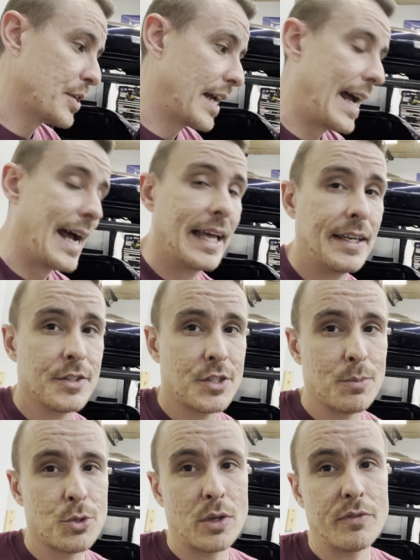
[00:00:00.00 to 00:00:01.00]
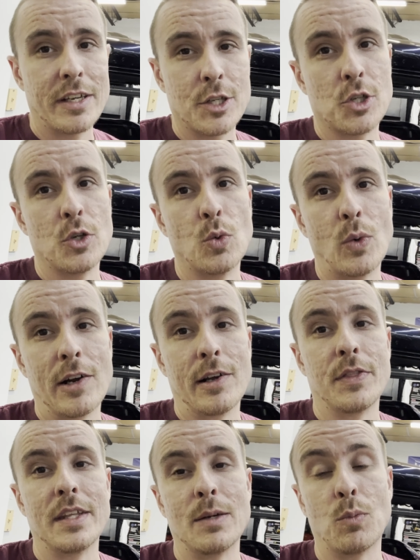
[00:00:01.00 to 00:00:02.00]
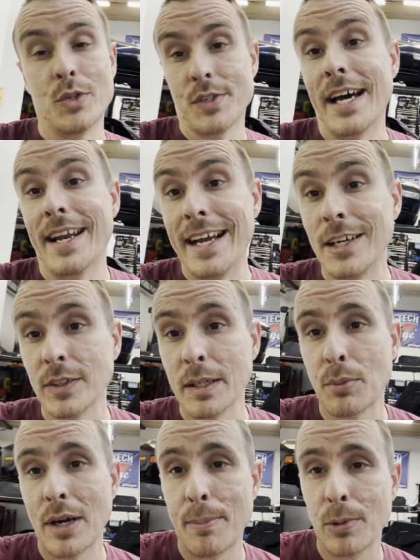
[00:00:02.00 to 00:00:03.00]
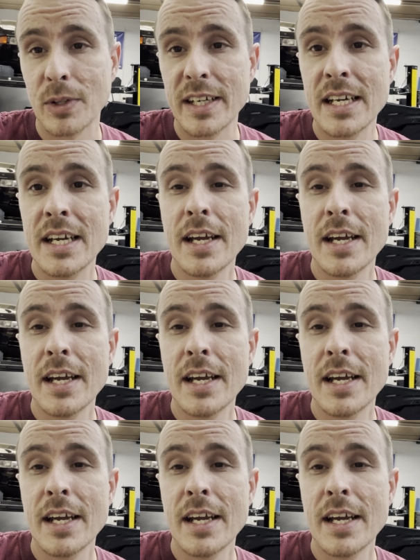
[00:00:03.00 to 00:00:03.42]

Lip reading: had some sort of issue where it was not idling properly,